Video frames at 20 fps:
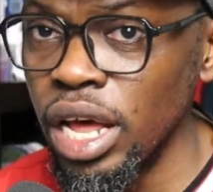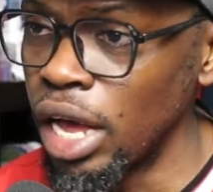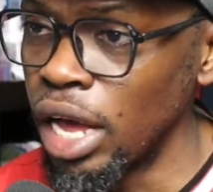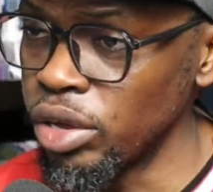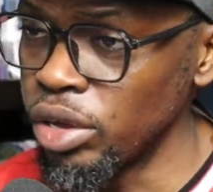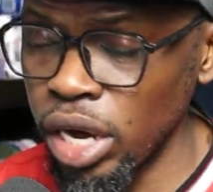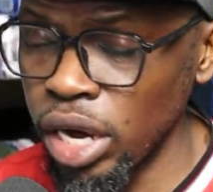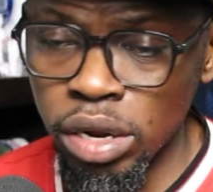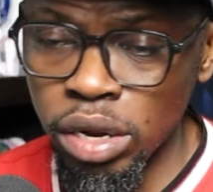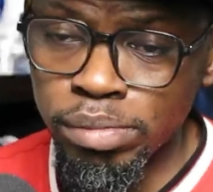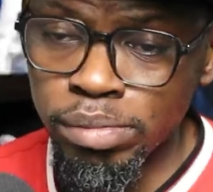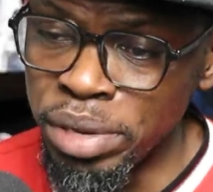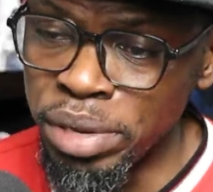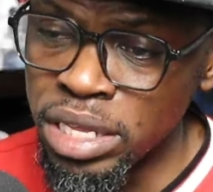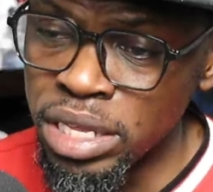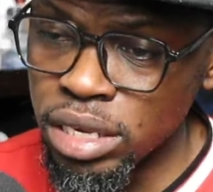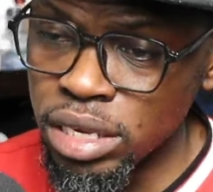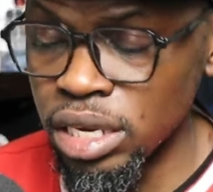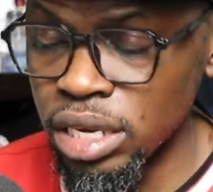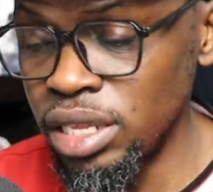And you cannot
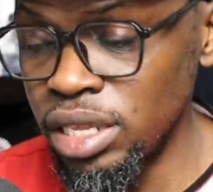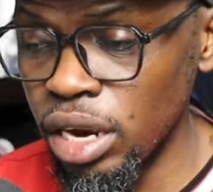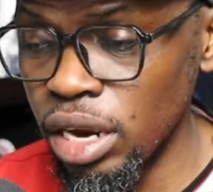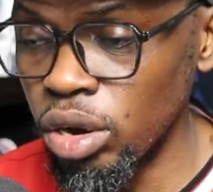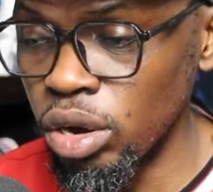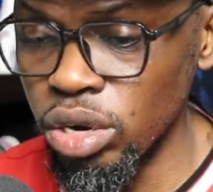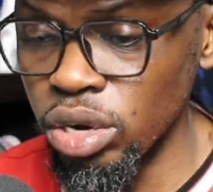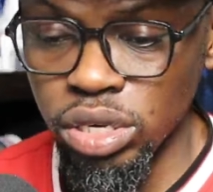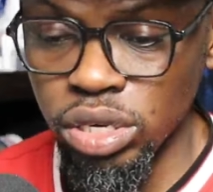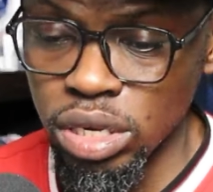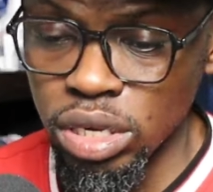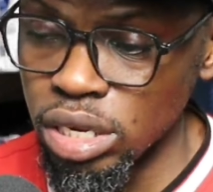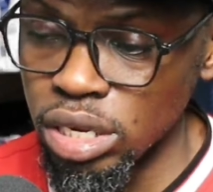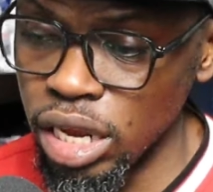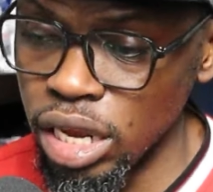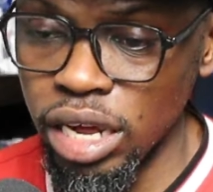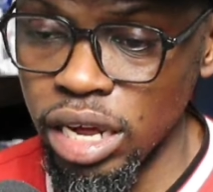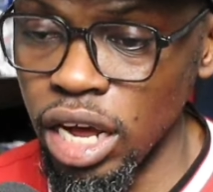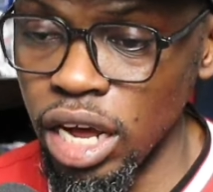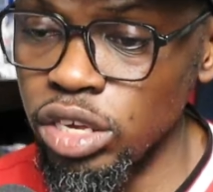beat a dead horse,
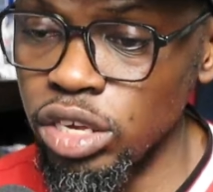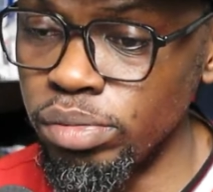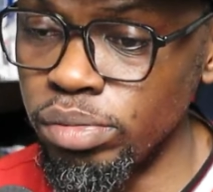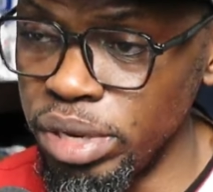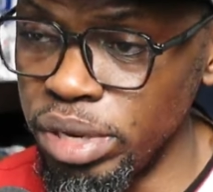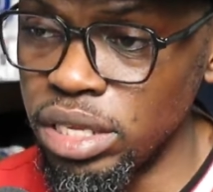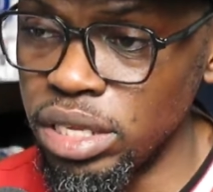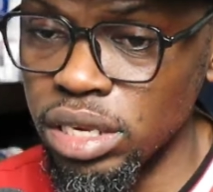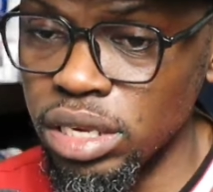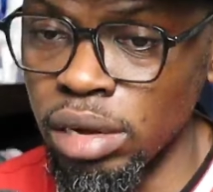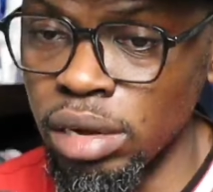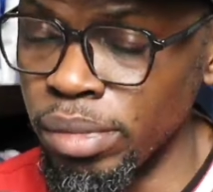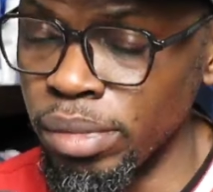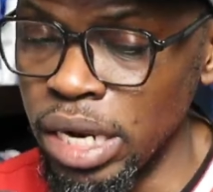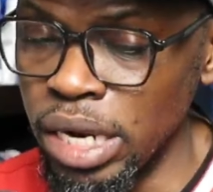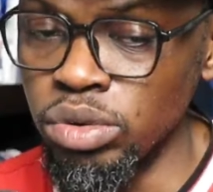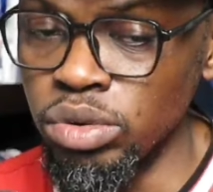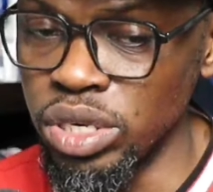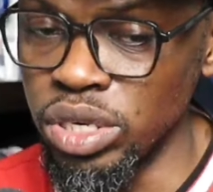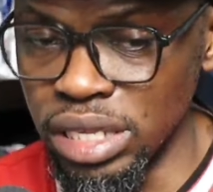neither can you beat a
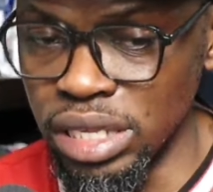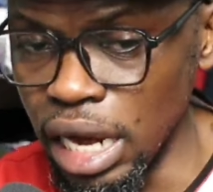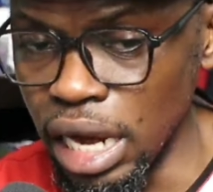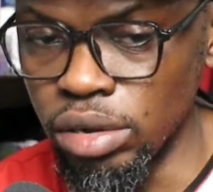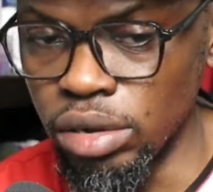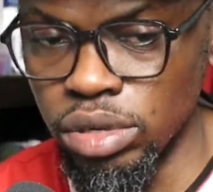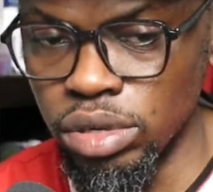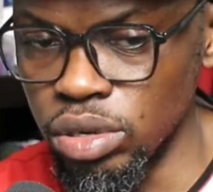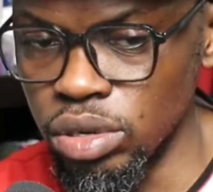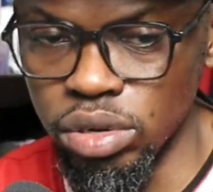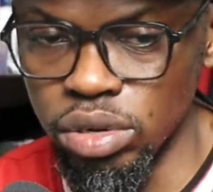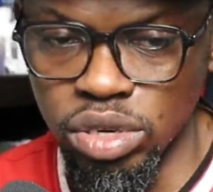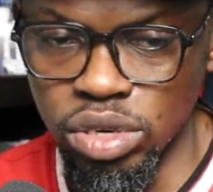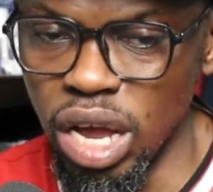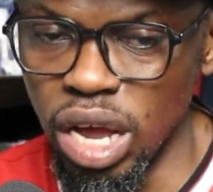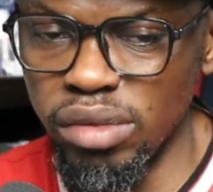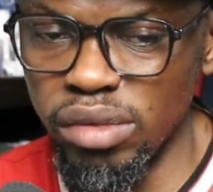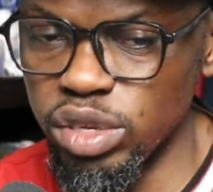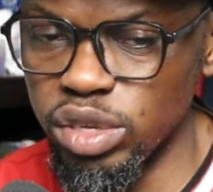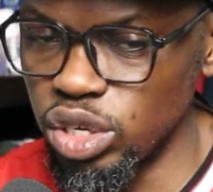man who's down. So you
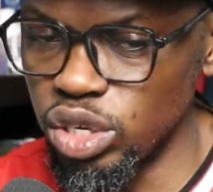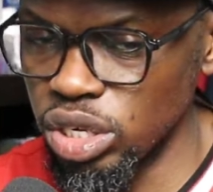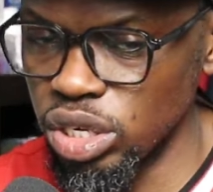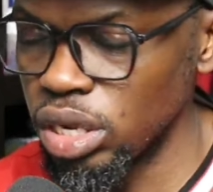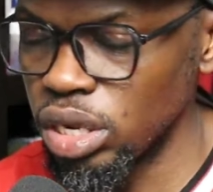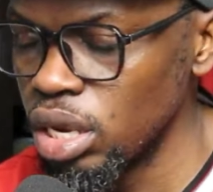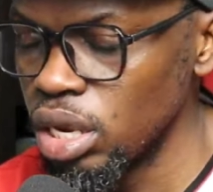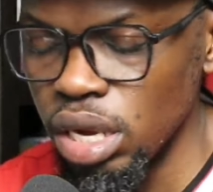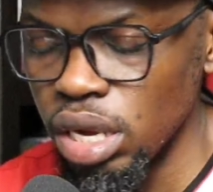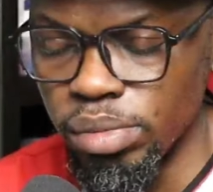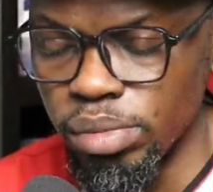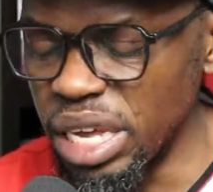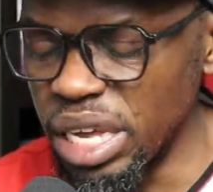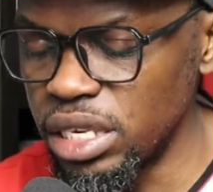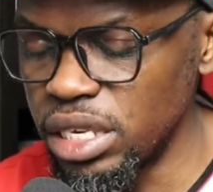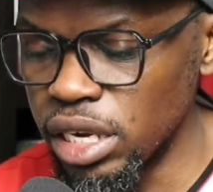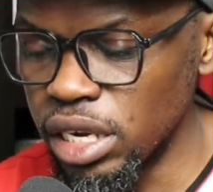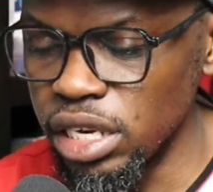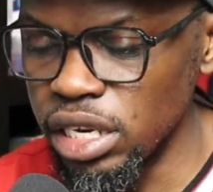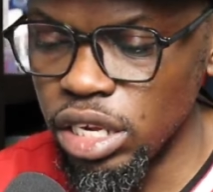have to just
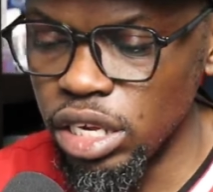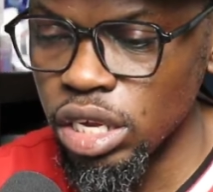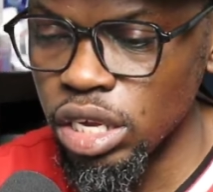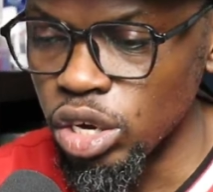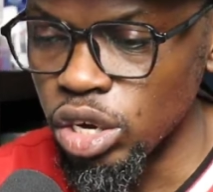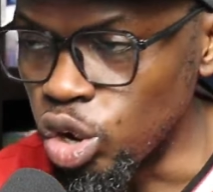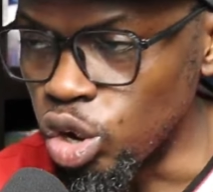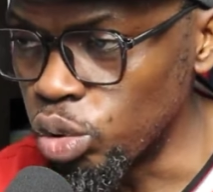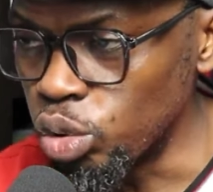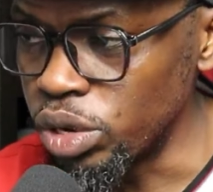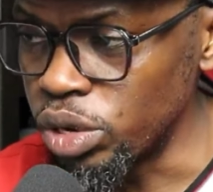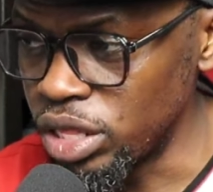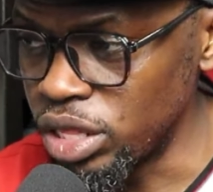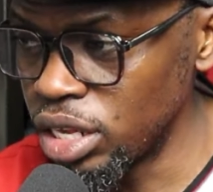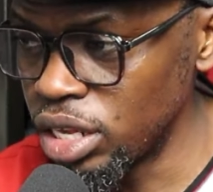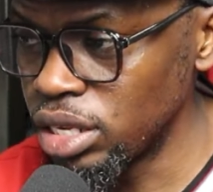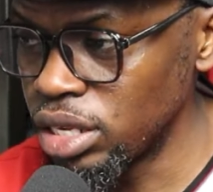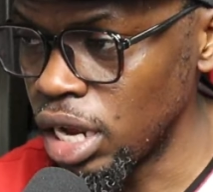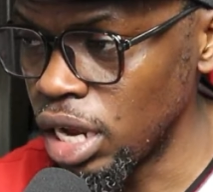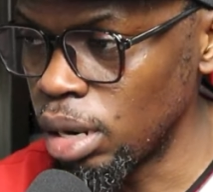basically go with
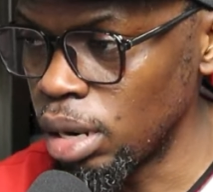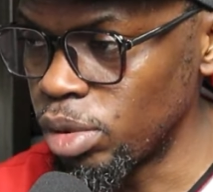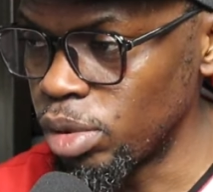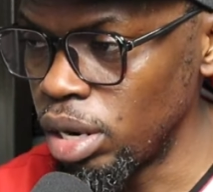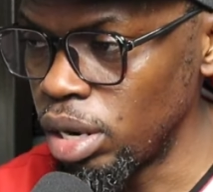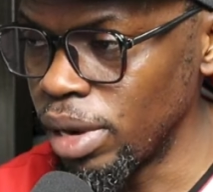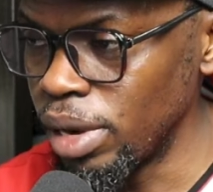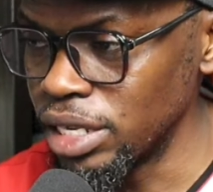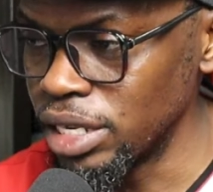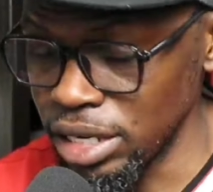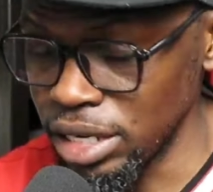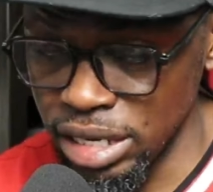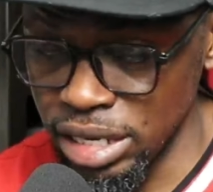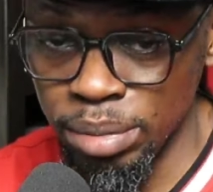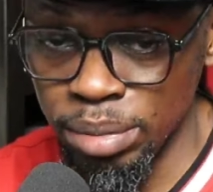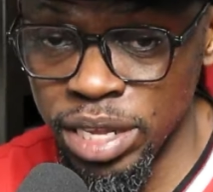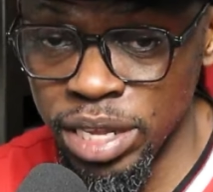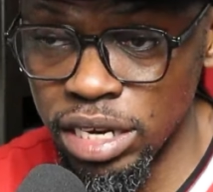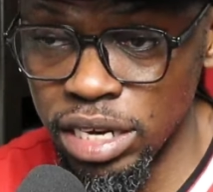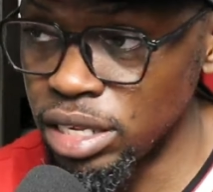it. And Amorim has
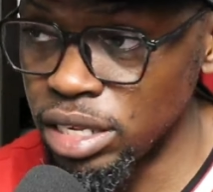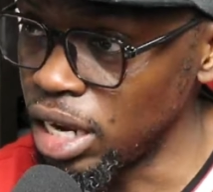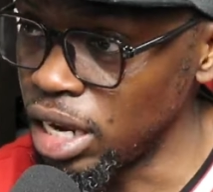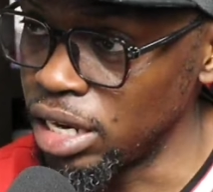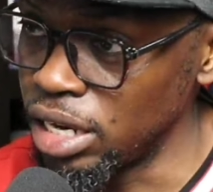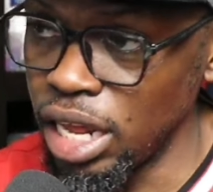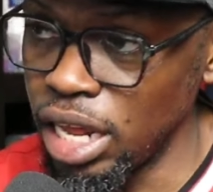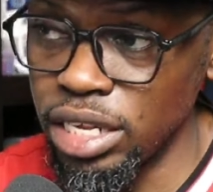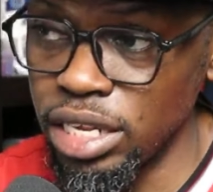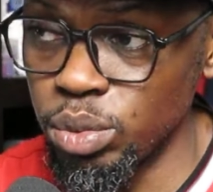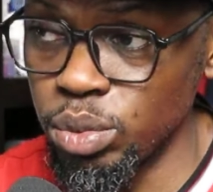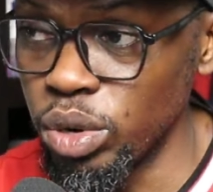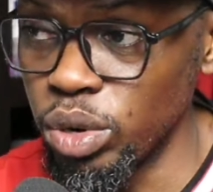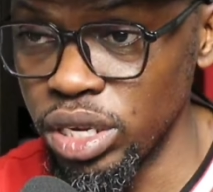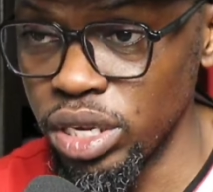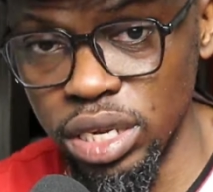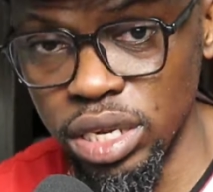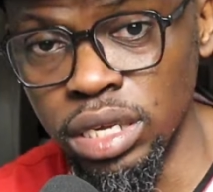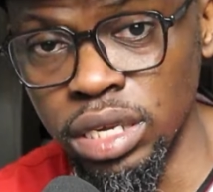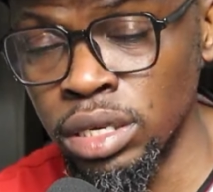accepted it, and that is what
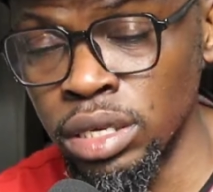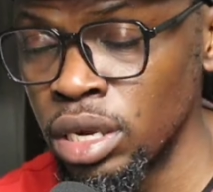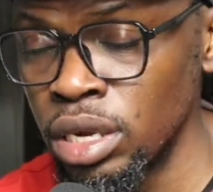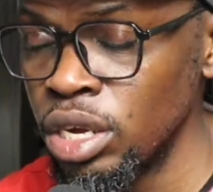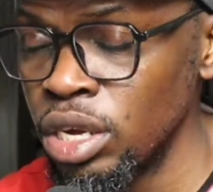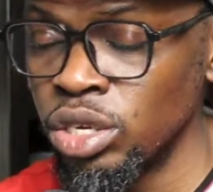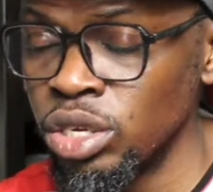it is.